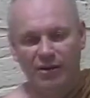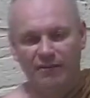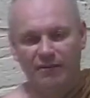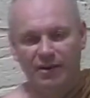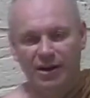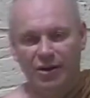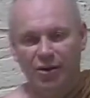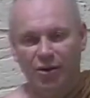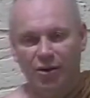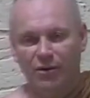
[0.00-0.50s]

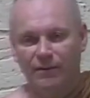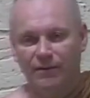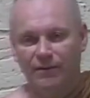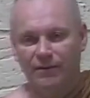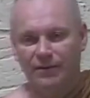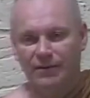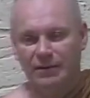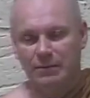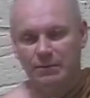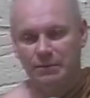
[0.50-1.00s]
very
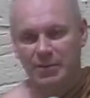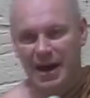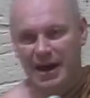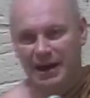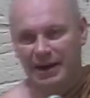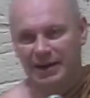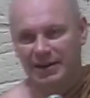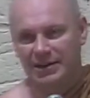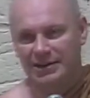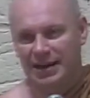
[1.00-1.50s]
often the
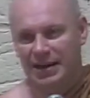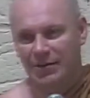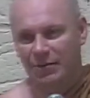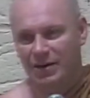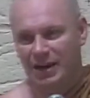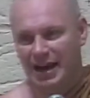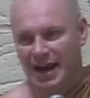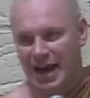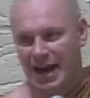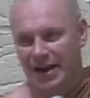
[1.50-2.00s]
baggage that
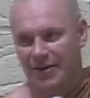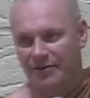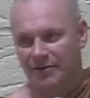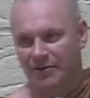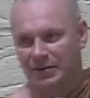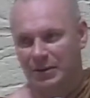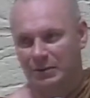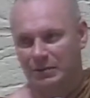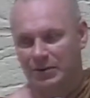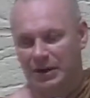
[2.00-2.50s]
we have
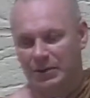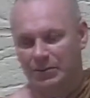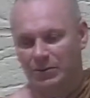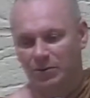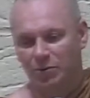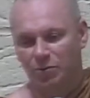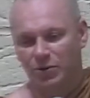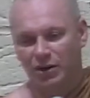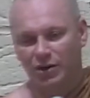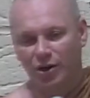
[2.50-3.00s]
with the
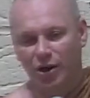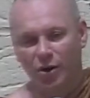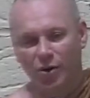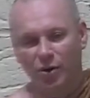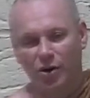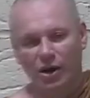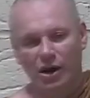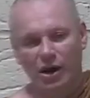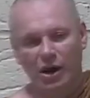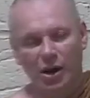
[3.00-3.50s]
people we
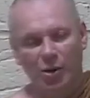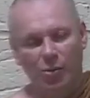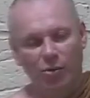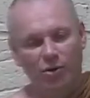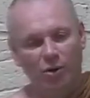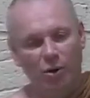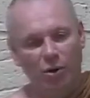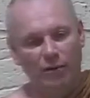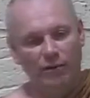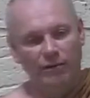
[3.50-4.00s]
know
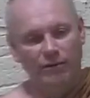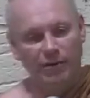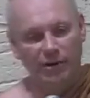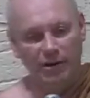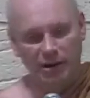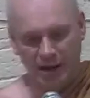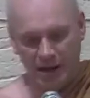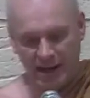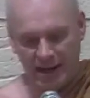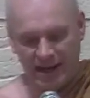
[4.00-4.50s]
will
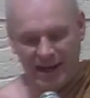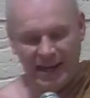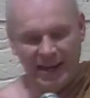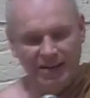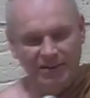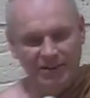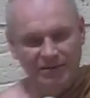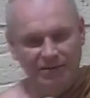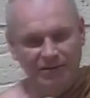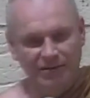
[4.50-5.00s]
often
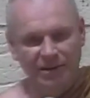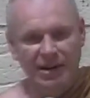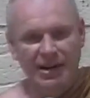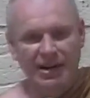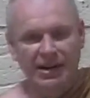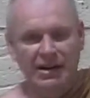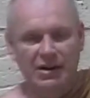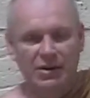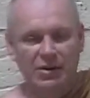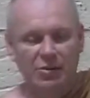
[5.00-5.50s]

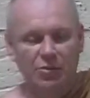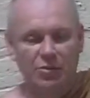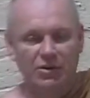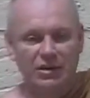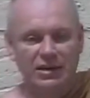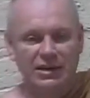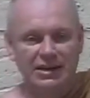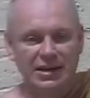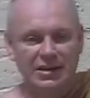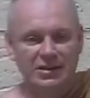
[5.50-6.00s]
interfere with
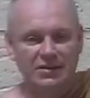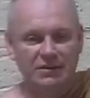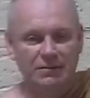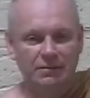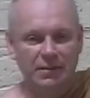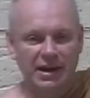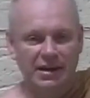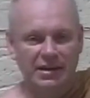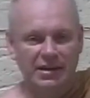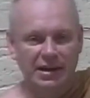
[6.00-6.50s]
the sense of
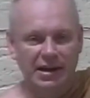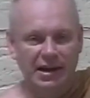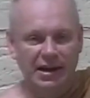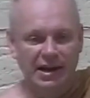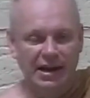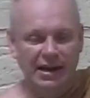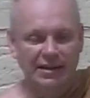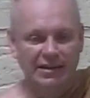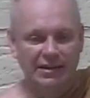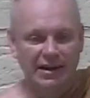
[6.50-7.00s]
metta
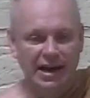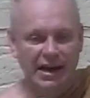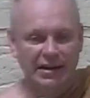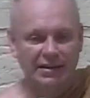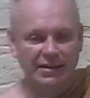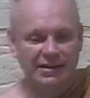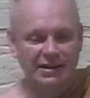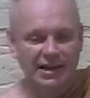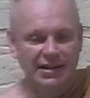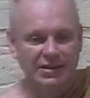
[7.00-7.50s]
and
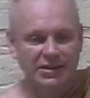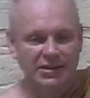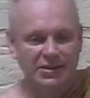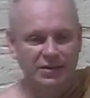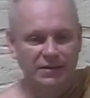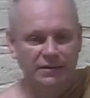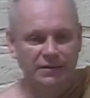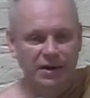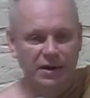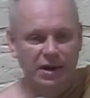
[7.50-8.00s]
a sense
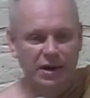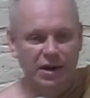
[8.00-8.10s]
of